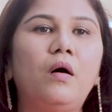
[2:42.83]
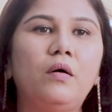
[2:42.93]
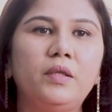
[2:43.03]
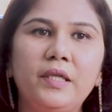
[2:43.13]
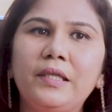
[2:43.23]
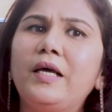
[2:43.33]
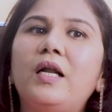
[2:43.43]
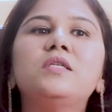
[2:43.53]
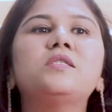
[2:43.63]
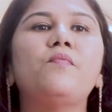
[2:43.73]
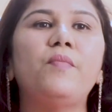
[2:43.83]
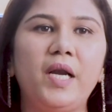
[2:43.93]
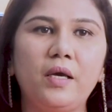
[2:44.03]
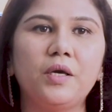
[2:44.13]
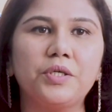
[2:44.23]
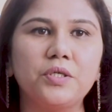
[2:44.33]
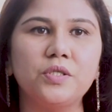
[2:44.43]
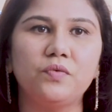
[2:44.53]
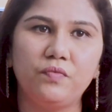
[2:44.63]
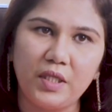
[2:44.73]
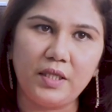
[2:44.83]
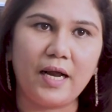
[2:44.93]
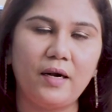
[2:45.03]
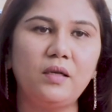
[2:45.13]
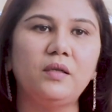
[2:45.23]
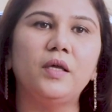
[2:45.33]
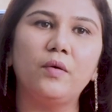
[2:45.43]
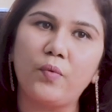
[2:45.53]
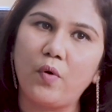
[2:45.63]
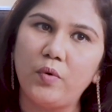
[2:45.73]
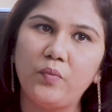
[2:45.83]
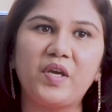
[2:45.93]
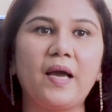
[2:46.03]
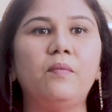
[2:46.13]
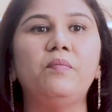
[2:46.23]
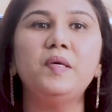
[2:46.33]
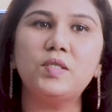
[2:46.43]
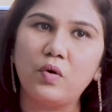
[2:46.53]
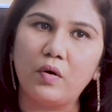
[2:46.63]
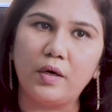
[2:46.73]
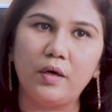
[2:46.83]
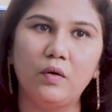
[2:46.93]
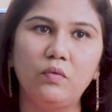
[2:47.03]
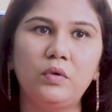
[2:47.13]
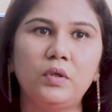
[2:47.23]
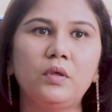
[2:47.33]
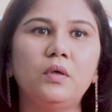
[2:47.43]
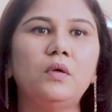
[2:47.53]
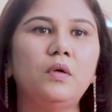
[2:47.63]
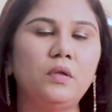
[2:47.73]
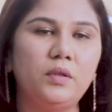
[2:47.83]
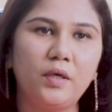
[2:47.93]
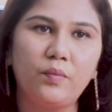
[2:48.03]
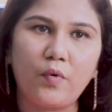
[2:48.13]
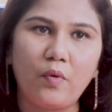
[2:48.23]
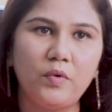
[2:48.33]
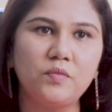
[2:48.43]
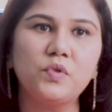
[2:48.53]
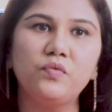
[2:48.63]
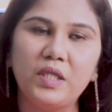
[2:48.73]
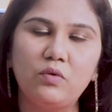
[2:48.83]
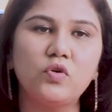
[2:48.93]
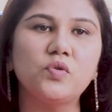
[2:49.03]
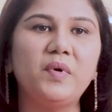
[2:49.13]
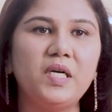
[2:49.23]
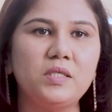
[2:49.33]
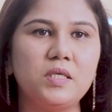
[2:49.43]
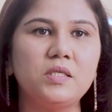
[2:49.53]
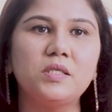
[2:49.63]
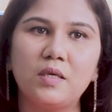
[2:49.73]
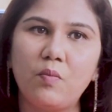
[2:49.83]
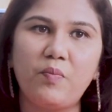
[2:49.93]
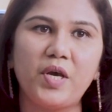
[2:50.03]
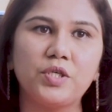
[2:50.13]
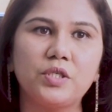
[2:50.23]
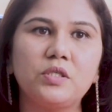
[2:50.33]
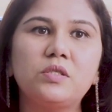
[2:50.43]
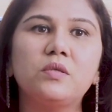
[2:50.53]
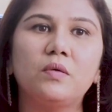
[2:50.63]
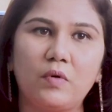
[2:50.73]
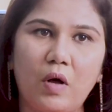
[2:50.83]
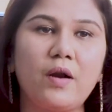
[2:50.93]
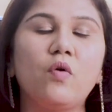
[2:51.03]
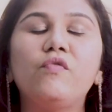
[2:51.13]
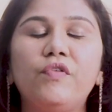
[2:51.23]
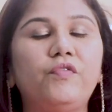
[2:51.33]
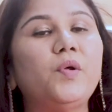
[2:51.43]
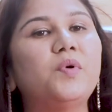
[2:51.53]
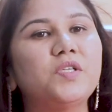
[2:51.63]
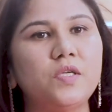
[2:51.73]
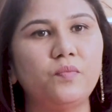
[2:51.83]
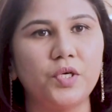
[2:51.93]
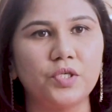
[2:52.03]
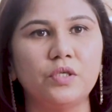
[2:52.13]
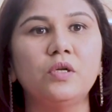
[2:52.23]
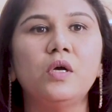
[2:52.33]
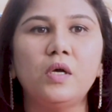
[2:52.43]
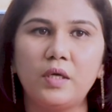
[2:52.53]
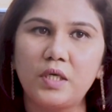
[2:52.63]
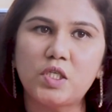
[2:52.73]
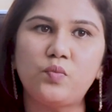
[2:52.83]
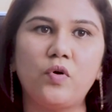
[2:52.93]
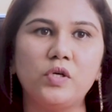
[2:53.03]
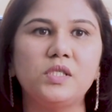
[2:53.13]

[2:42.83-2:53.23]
Then there are some medications with that their problem can be sorted out. Their problems with those medicines, some patients, around 50% patient responds.